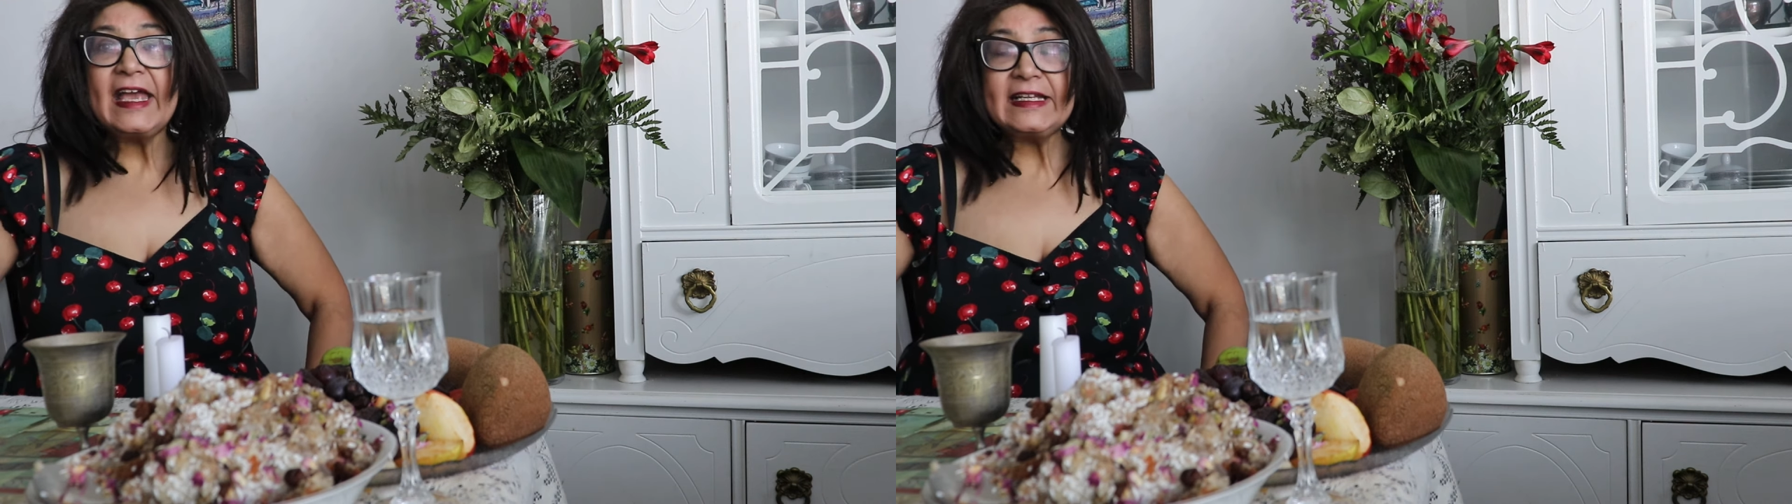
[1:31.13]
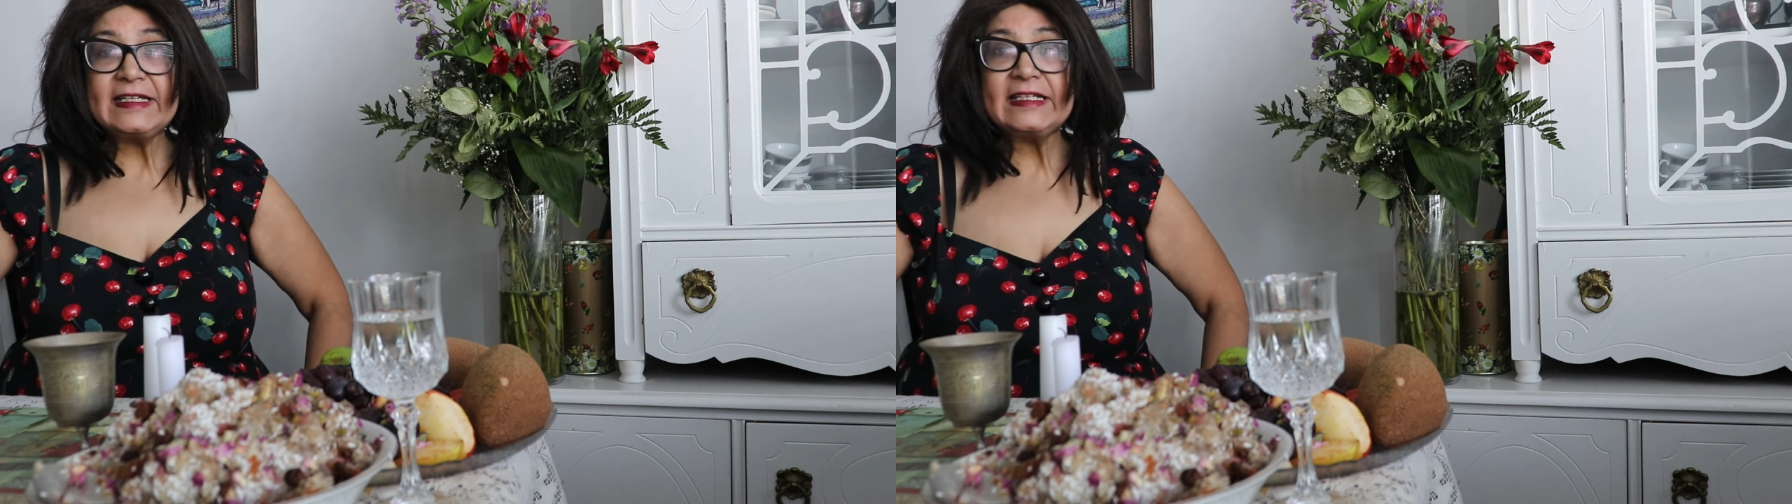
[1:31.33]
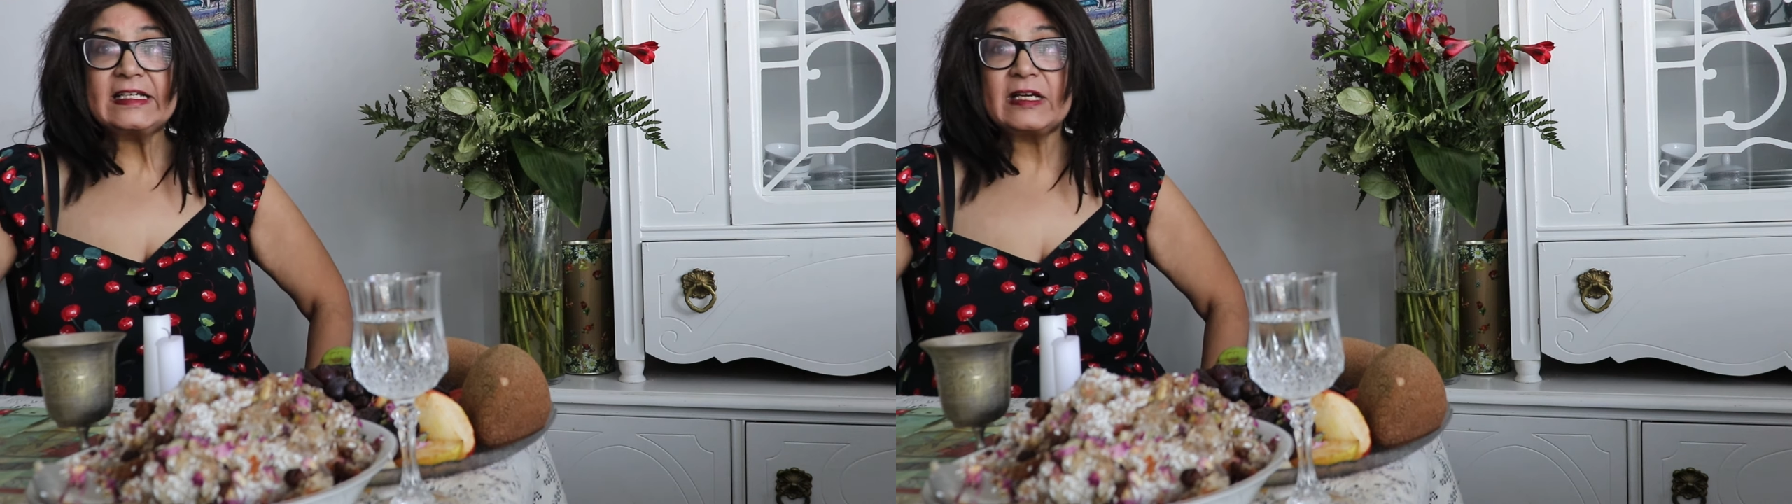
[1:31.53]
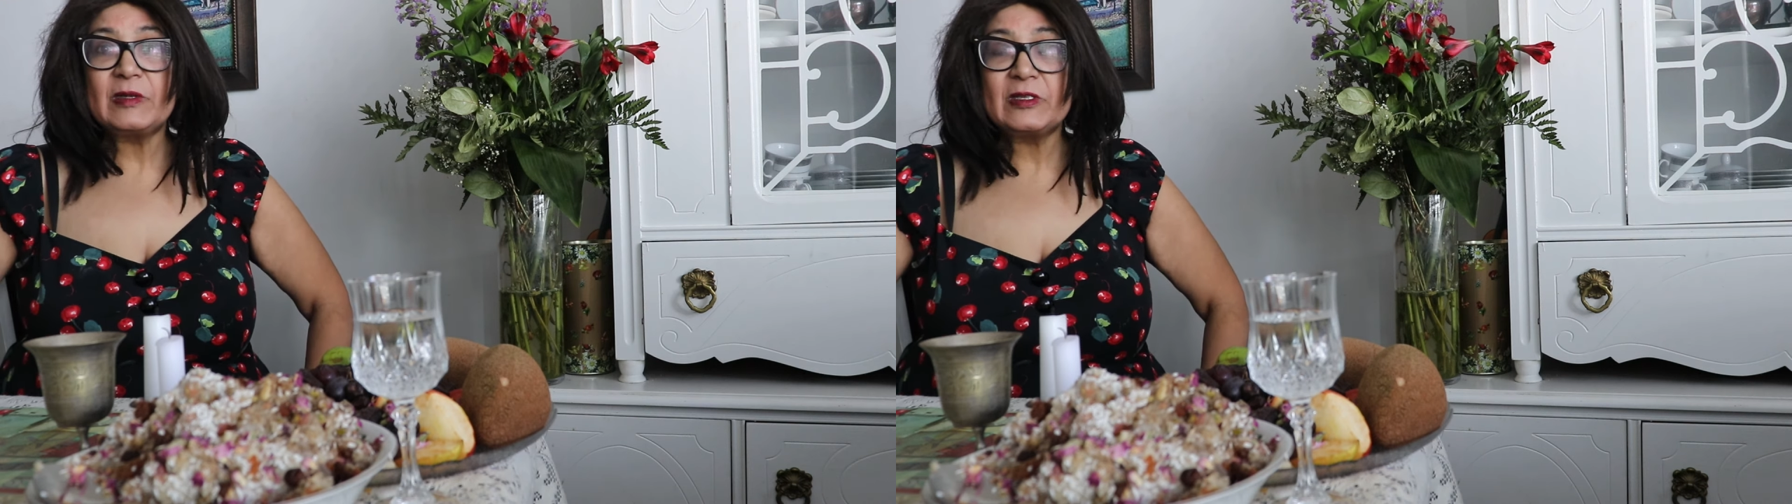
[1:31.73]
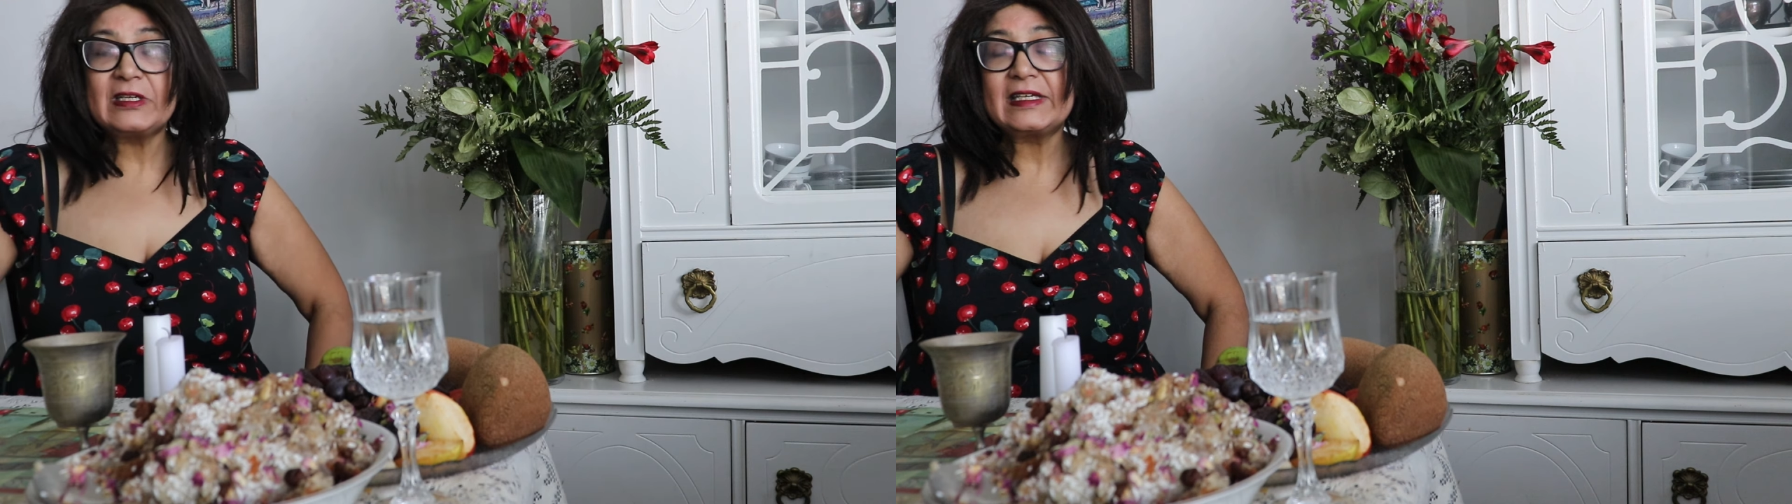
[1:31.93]
Indian
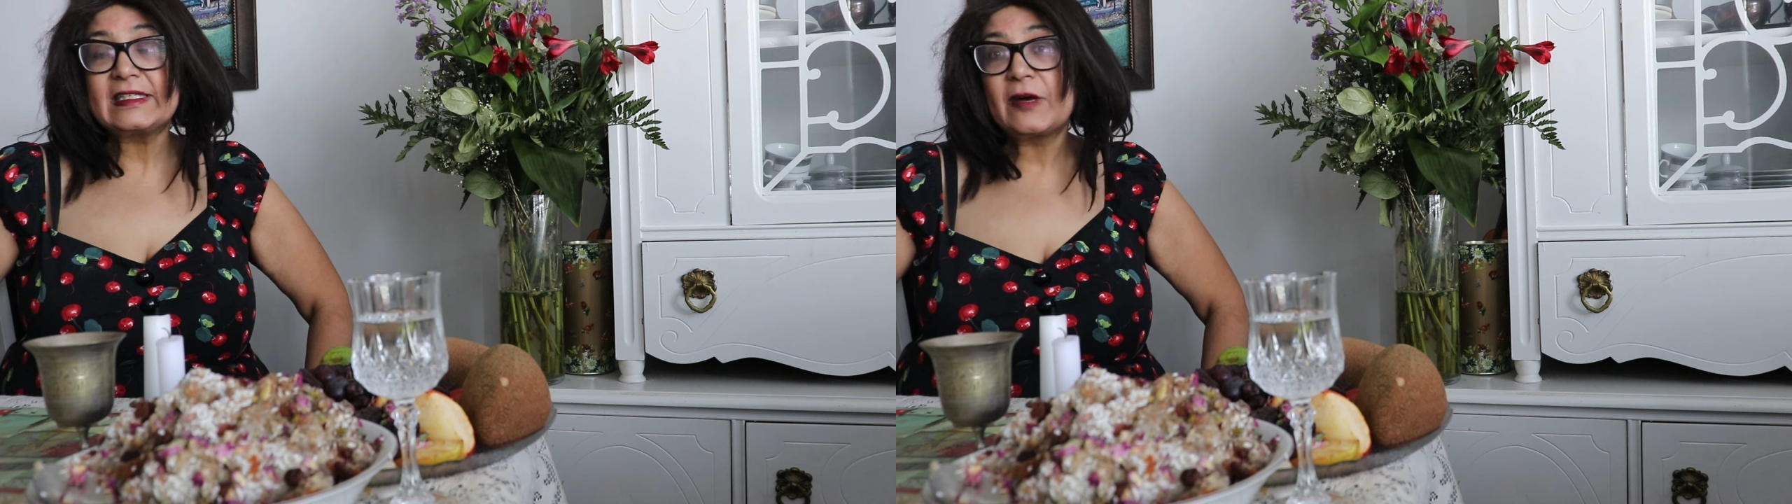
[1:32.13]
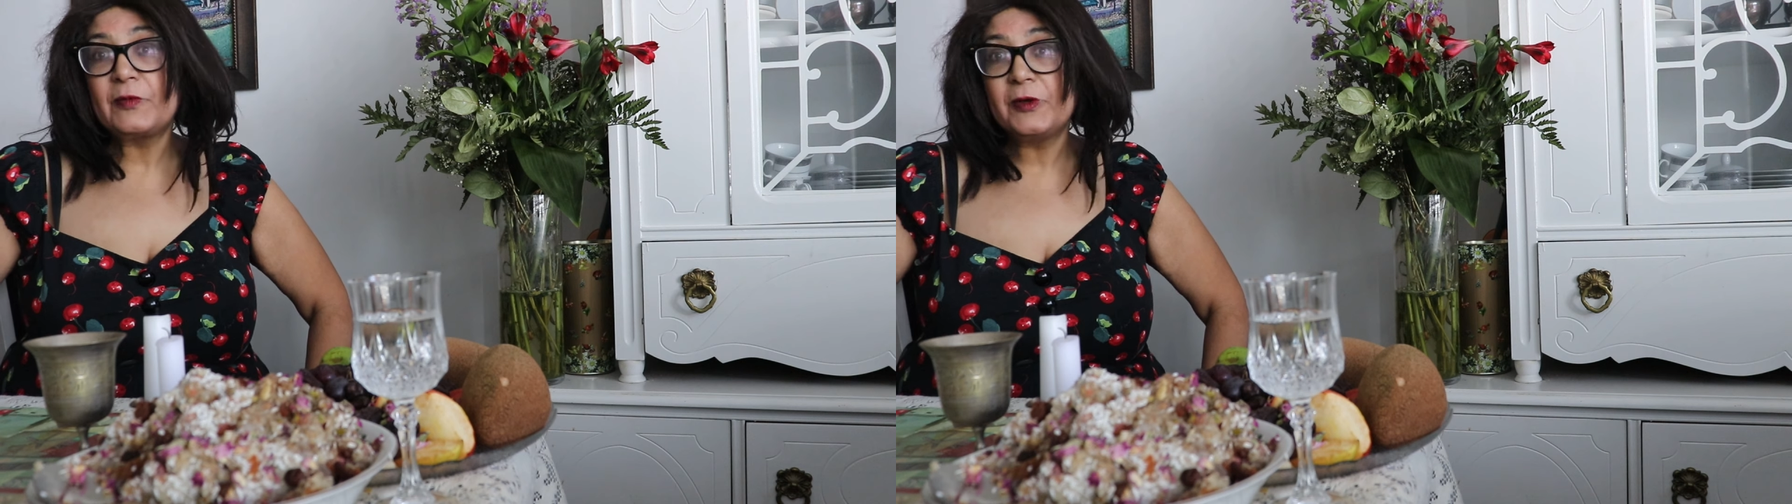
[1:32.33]
communities that